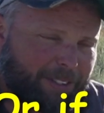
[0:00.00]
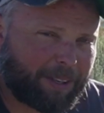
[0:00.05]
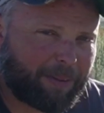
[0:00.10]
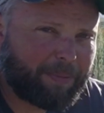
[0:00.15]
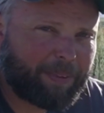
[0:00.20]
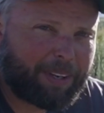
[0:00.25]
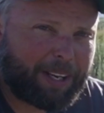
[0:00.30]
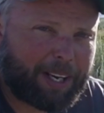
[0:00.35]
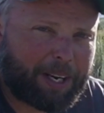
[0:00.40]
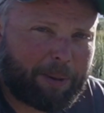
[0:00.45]

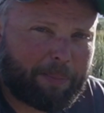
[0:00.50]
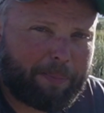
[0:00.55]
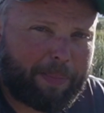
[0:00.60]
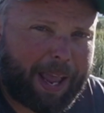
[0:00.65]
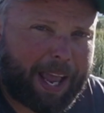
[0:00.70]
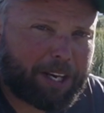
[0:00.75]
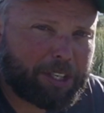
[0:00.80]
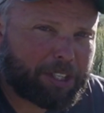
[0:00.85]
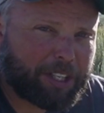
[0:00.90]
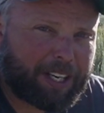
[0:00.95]
something like a
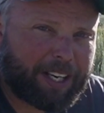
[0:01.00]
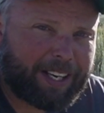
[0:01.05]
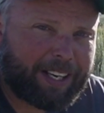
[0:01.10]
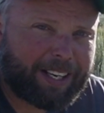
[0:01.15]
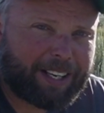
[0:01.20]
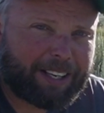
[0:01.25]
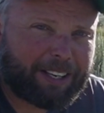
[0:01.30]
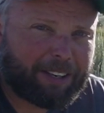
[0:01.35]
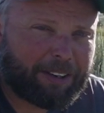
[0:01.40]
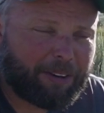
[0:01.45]
Match
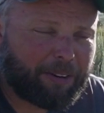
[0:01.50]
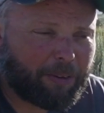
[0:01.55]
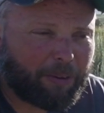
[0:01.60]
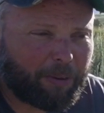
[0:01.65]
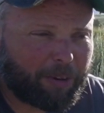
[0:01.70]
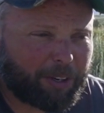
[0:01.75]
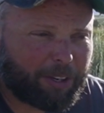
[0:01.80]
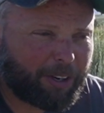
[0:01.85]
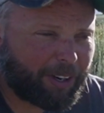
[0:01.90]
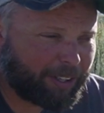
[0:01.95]
King, you know,
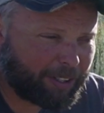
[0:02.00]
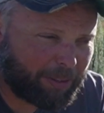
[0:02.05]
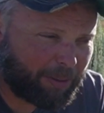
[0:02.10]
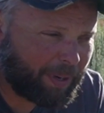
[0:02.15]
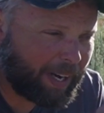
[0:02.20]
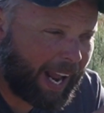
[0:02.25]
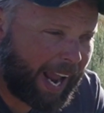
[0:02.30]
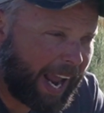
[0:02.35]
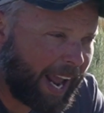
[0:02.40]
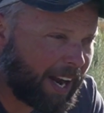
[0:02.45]
or you're
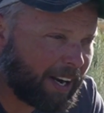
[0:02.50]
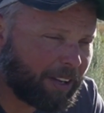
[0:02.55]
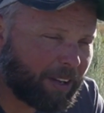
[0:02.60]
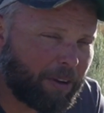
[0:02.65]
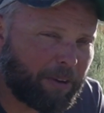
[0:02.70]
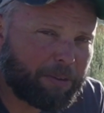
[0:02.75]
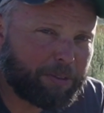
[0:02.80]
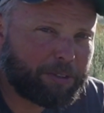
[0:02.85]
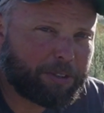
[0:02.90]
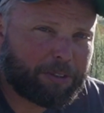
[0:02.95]
doing hand
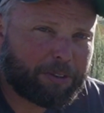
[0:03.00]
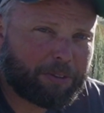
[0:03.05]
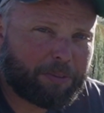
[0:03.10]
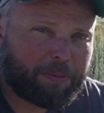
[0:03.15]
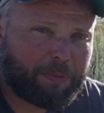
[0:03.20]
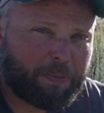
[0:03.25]
loads or